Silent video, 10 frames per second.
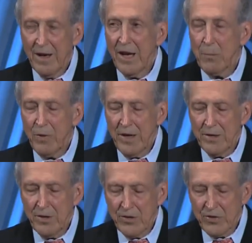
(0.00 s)
I plan
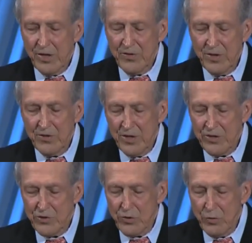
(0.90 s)
to discuss this
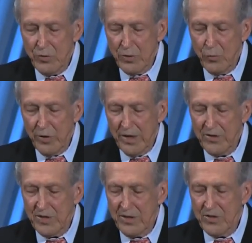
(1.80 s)
issue and what I
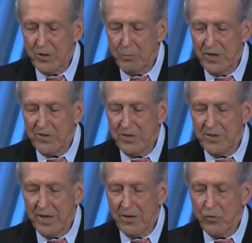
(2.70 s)
see as the best
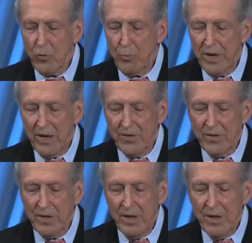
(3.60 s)
technical path
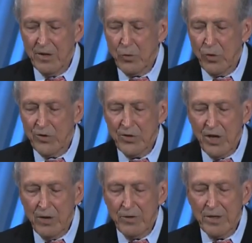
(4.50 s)
towards
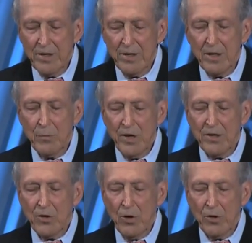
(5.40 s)
solving it in my
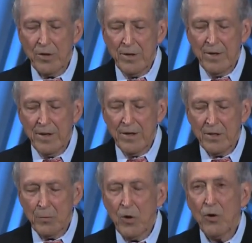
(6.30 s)
talk at
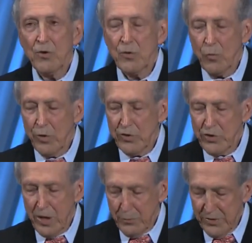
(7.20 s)
tomorrow's
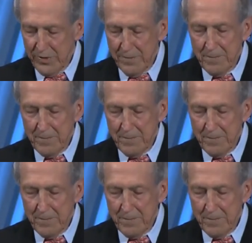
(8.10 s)
workshops.